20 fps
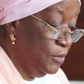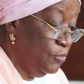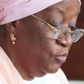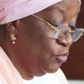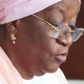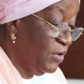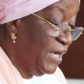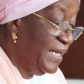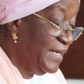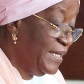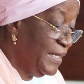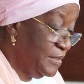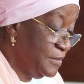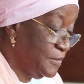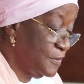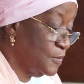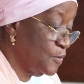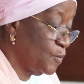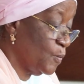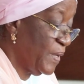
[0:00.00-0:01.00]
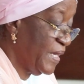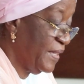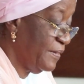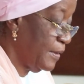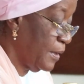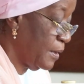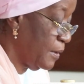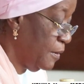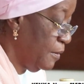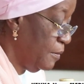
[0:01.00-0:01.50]
Uganda, this is where
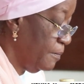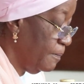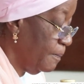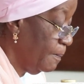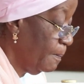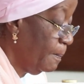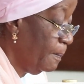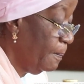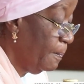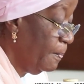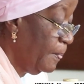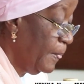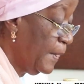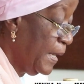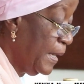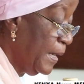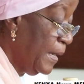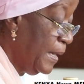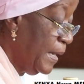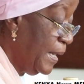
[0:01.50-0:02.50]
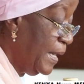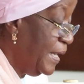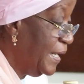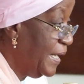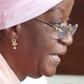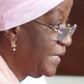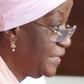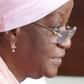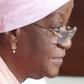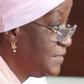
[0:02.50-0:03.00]
they come. And
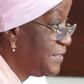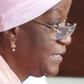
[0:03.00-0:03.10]
like he